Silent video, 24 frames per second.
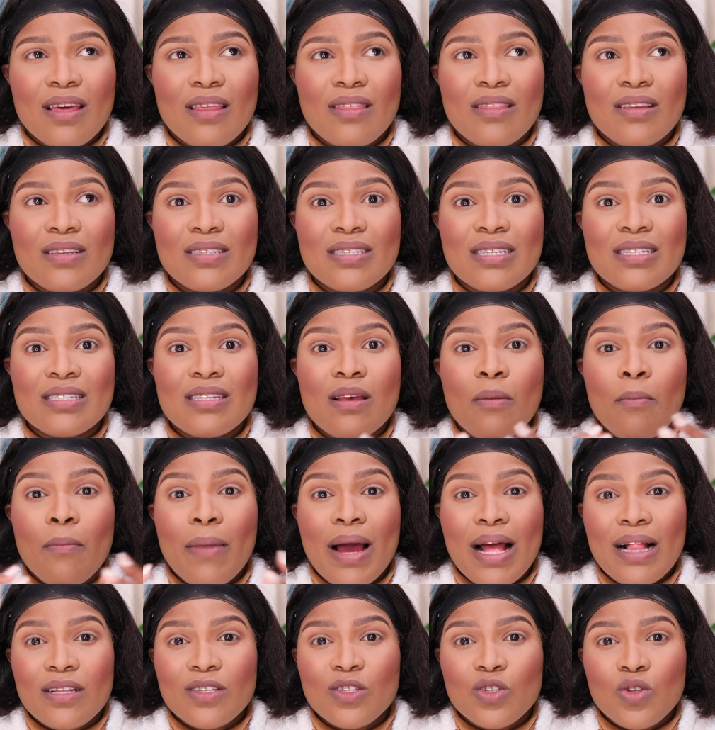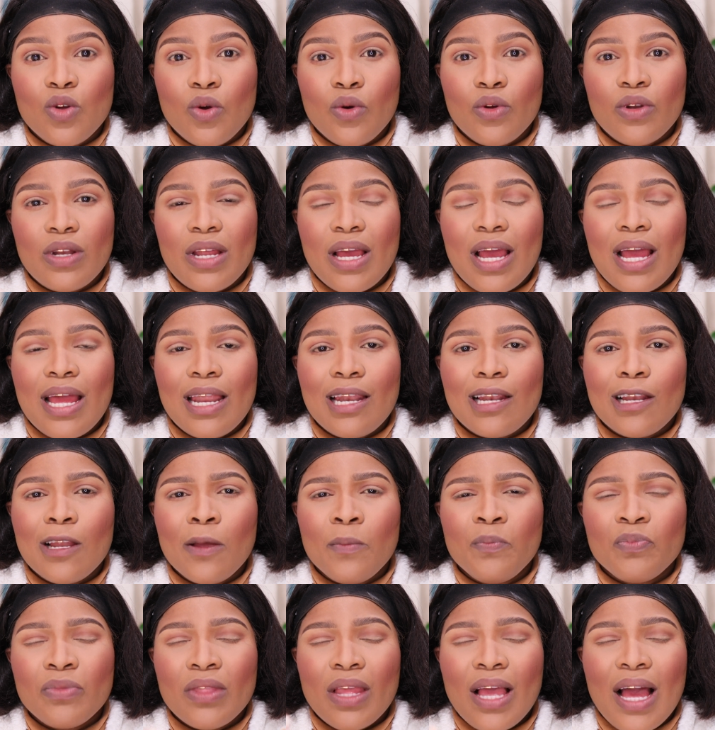This is a milestone, and
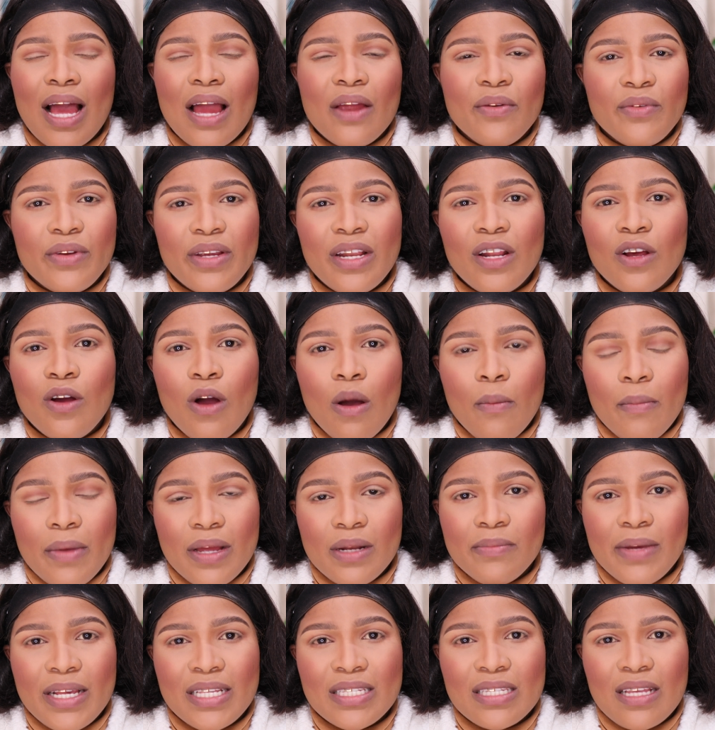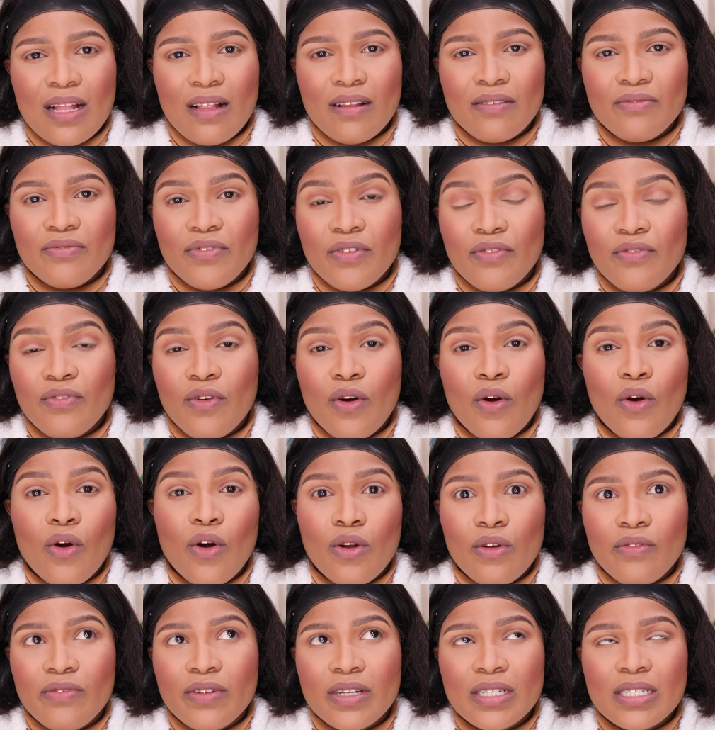I really commend myself for
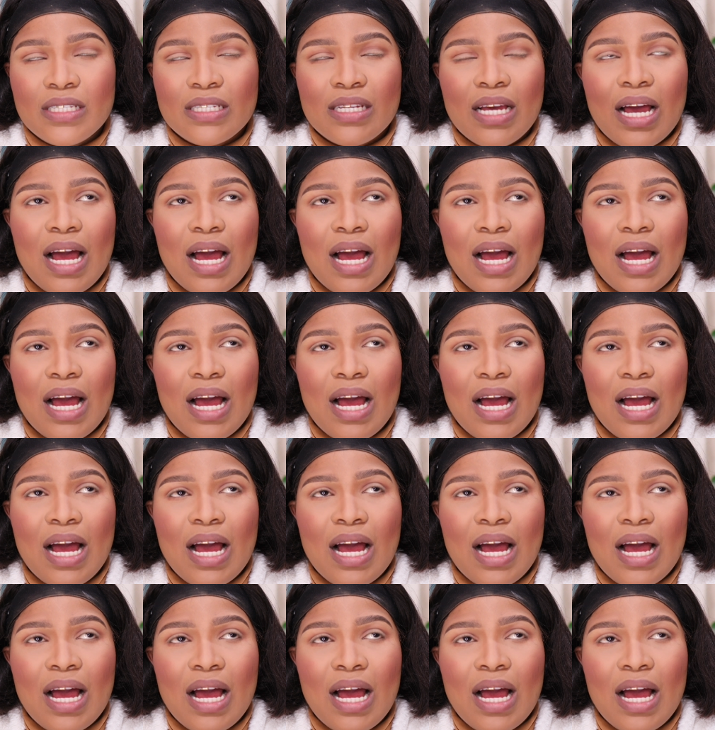all of it.